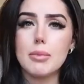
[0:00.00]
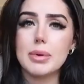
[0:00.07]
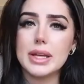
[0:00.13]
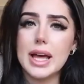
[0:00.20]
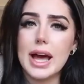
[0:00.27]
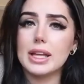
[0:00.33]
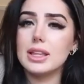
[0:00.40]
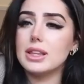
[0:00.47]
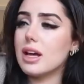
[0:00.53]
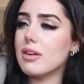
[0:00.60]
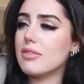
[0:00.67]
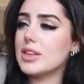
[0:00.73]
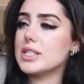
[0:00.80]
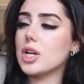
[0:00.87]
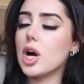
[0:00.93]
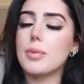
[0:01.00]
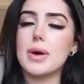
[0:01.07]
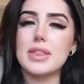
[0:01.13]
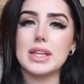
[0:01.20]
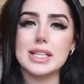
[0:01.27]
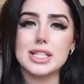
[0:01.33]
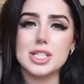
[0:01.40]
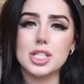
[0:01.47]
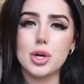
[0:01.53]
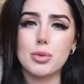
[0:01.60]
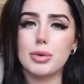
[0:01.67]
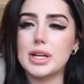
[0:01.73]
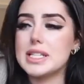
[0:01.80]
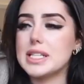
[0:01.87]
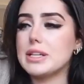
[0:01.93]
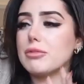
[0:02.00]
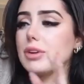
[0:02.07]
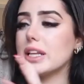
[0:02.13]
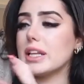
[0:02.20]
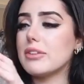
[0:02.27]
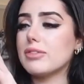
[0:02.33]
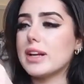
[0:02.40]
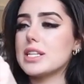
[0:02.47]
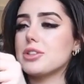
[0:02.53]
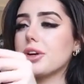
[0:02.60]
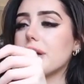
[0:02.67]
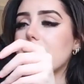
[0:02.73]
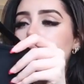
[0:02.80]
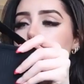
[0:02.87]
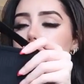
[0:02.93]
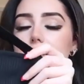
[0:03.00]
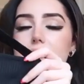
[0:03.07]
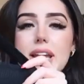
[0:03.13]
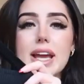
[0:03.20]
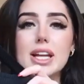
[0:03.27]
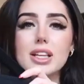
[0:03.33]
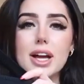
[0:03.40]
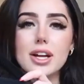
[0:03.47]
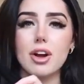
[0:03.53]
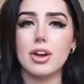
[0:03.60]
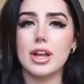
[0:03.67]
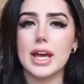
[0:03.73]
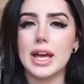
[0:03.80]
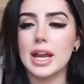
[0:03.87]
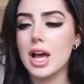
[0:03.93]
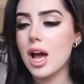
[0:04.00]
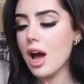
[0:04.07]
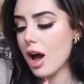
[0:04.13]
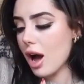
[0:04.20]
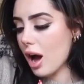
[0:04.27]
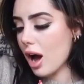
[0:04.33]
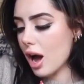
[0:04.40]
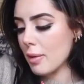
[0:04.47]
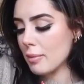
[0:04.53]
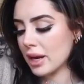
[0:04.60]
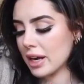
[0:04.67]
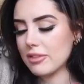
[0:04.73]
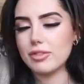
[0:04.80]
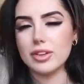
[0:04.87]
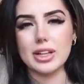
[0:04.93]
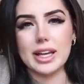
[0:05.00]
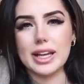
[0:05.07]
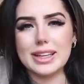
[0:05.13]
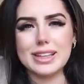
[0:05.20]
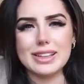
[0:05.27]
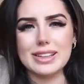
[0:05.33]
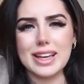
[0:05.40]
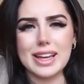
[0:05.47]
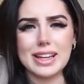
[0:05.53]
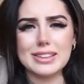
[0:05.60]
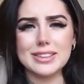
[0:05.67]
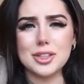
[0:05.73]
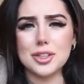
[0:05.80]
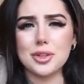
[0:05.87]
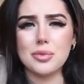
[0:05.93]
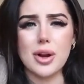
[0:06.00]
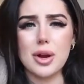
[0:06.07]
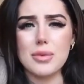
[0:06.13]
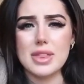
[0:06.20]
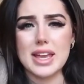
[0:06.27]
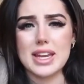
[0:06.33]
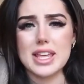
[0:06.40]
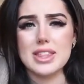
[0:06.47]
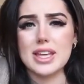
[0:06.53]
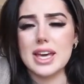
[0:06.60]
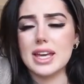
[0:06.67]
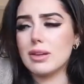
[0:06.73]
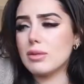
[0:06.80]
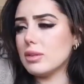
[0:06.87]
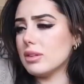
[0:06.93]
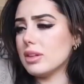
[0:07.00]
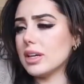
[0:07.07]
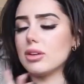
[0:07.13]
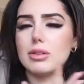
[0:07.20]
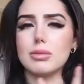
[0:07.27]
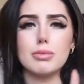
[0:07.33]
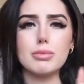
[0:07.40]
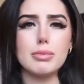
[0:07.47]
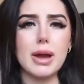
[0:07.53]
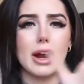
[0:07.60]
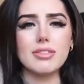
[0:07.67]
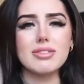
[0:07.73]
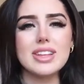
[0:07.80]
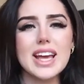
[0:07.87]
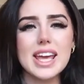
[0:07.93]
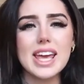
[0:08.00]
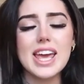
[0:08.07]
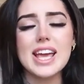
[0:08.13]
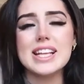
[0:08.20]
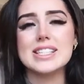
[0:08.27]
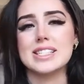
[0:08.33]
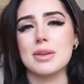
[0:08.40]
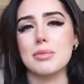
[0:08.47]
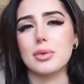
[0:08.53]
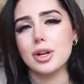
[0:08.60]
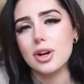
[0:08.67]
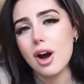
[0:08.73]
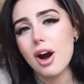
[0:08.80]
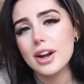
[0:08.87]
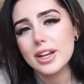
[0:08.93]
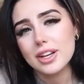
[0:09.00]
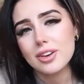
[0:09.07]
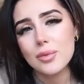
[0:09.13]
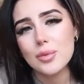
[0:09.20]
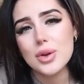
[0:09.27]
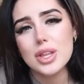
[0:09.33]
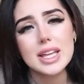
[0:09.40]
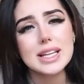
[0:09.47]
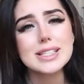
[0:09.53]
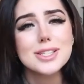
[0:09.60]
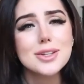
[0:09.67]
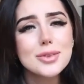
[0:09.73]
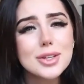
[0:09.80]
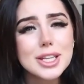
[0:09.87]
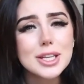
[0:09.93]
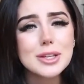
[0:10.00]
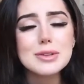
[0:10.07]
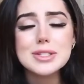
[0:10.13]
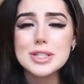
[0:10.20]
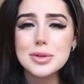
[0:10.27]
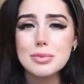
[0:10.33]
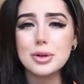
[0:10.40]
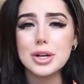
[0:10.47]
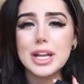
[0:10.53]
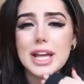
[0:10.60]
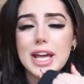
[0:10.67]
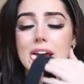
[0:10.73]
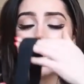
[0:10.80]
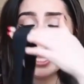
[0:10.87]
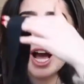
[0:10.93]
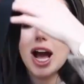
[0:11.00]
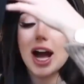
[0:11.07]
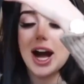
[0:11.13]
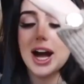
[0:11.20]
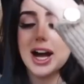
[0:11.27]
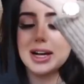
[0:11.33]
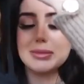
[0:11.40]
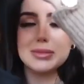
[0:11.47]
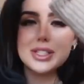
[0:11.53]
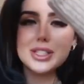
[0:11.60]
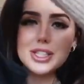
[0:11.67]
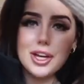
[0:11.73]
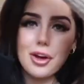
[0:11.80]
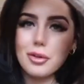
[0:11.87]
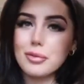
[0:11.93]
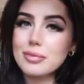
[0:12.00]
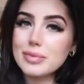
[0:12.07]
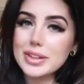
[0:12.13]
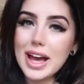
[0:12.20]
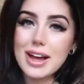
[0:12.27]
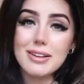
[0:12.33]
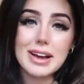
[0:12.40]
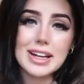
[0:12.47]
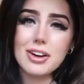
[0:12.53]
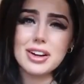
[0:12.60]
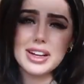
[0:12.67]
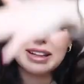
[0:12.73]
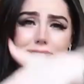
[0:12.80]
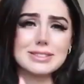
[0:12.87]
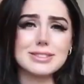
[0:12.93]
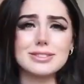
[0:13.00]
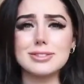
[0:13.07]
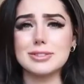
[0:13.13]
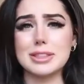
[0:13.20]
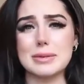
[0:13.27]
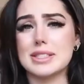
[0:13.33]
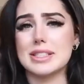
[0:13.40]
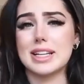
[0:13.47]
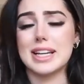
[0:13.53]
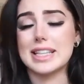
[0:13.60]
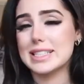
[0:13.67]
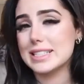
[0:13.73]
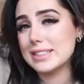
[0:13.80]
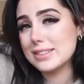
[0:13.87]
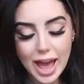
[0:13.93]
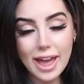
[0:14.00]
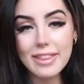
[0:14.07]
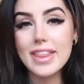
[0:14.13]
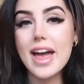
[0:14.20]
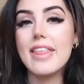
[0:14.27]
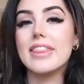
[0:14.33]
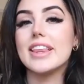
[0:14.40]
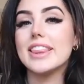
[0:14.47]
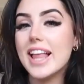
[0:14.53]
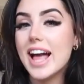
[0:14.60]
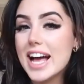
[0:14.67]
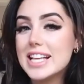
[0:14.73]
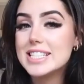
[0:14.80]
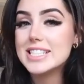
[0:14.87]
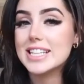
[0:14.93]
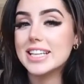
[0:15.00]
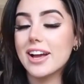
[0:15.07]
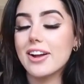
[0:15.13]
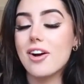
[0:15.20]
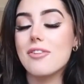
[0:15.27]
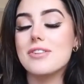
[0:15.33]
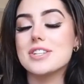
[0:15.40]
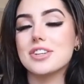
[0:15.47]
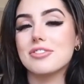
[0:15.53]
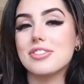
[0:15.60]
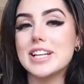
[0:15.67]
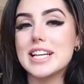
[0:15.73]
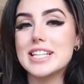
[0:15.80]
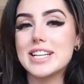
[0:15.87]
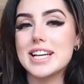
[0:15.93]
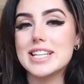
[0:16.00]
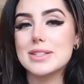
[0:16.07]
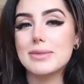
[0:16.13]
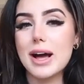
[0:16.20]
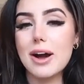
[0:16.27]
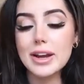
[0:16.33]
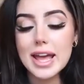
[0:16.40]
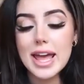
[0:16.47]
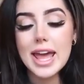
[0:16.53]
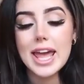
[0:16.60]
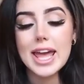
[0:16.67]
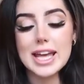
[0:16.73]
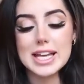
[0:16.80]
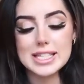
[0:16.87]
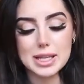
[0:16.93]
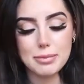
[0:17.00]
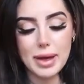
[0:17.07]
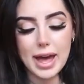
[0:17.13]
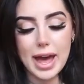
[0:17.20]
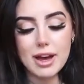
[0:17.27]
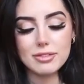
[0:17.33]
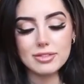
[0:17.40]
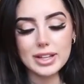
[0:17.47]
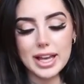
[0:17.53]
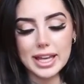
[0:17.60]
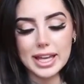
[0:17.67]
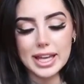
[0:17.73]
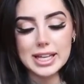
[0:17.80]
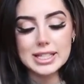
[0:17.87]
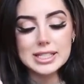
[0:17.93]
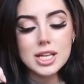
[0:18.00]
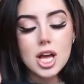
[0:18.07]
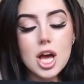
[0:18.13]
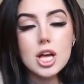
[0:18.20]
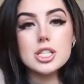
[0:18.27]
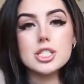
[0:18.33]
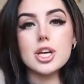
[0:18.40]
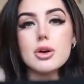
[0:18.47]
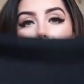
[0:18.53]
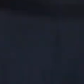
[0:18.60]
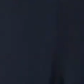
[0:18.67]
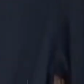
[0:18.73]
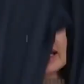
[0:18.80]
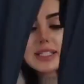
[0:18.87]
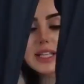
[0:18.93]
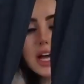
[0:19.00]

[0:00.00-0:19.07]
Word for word: But yeah, love this top. I think it's so pretty, really flattering. I love the neckline on it, um and I feel like, yeah, you can wear it with anything, little pair of leggings and then put a cardigan on with it. So cute, so pretty. Um so yeah, I got it, thought it was nice. And then the last thing I got, which I'm really excited about, is a pair of leggings. So these